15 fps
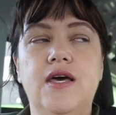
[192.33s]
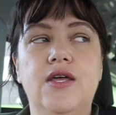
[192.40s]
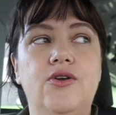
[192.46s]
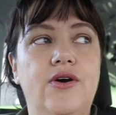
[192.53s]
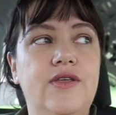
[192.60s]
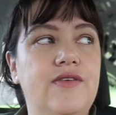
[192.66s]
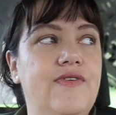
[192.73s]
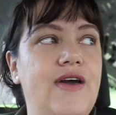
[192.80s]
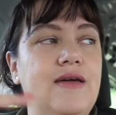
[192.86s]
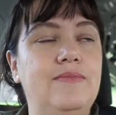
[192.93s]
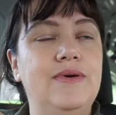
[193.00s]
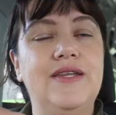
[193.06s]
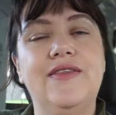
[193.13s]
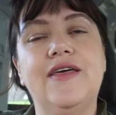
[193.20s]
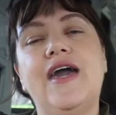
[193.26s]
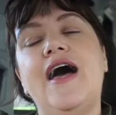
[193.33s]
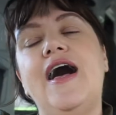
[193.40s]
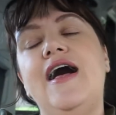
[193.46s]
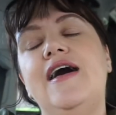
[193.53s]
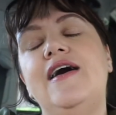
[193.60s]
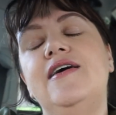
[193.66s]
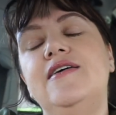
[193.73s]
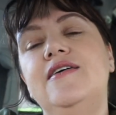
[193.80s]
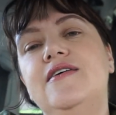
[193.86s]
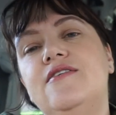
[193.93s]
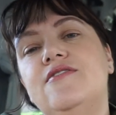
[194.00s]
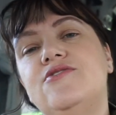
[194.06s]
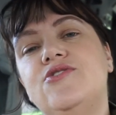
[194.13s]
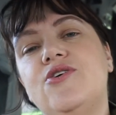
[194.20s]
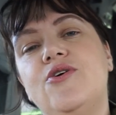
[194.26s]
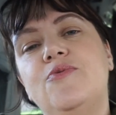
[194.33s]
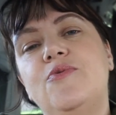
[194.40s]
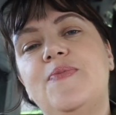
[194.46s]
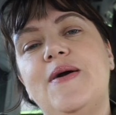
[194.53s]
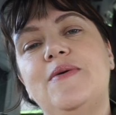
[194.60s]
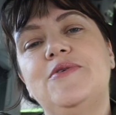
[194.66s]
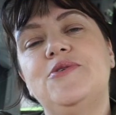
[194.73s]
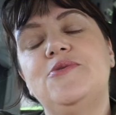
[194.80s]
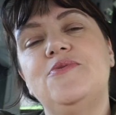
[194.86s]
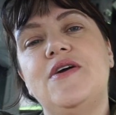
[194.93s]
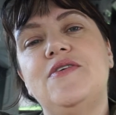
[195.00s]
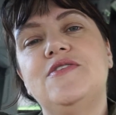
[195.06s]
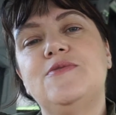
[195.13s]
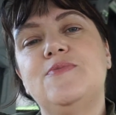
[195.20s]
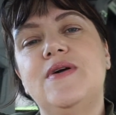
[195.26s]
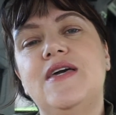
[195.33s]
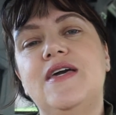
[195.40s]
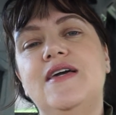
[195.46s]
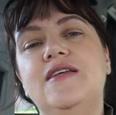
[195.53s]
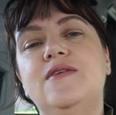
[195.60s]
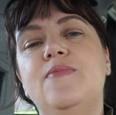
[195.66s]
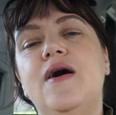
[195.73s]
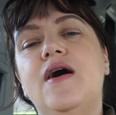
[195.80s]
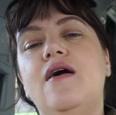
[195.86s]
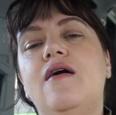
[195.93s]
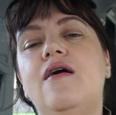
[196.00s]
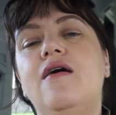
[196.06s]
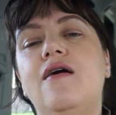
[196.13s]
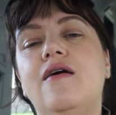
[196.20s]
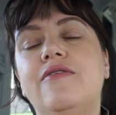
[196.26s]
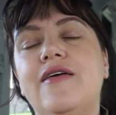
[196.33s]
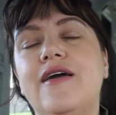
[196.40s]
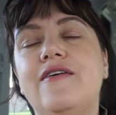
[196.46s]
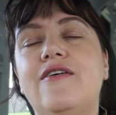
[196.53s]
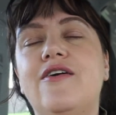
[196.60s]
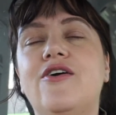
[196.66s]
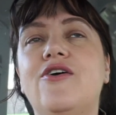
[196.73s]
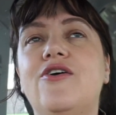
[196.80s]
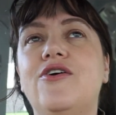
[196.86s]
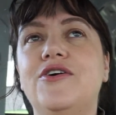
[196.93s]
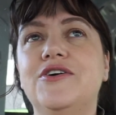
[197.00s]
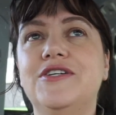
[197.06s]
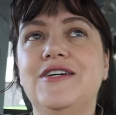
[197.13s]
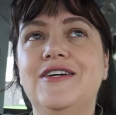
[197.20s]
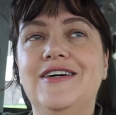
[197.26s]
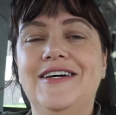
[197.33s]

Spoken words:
not in the van but in the car, so we'll be able to do that this weekend. But oh, thank God.